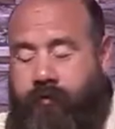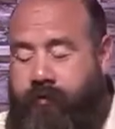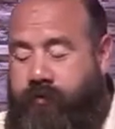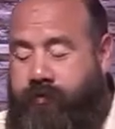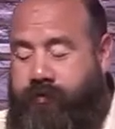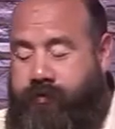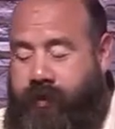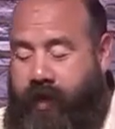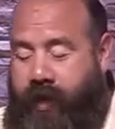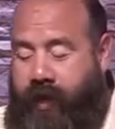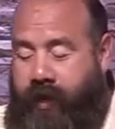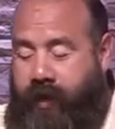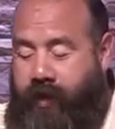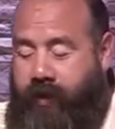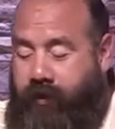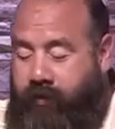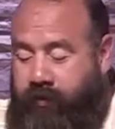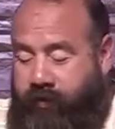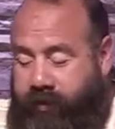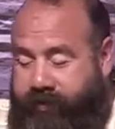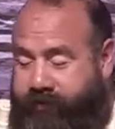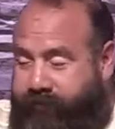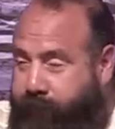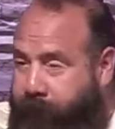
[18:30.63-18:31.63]
say,
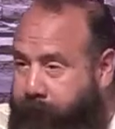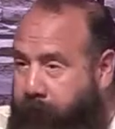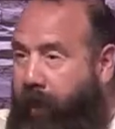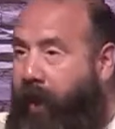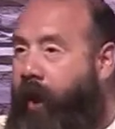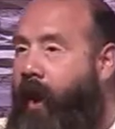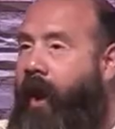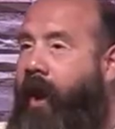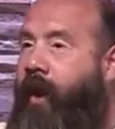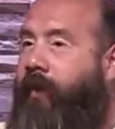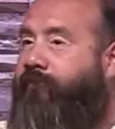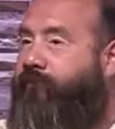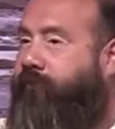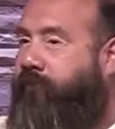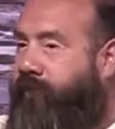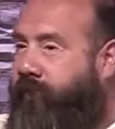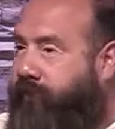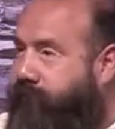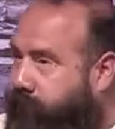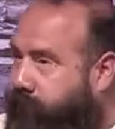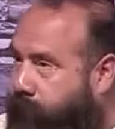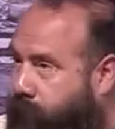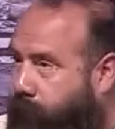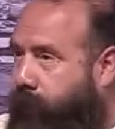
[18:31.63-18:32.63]
let's pause or
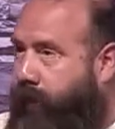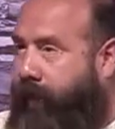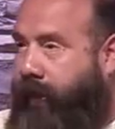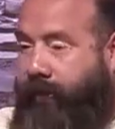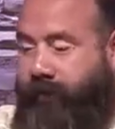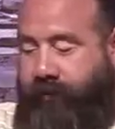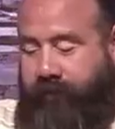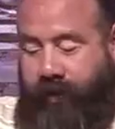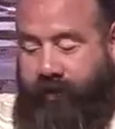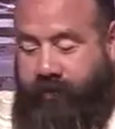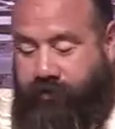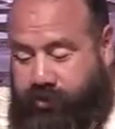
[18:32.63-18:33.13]
let's wait.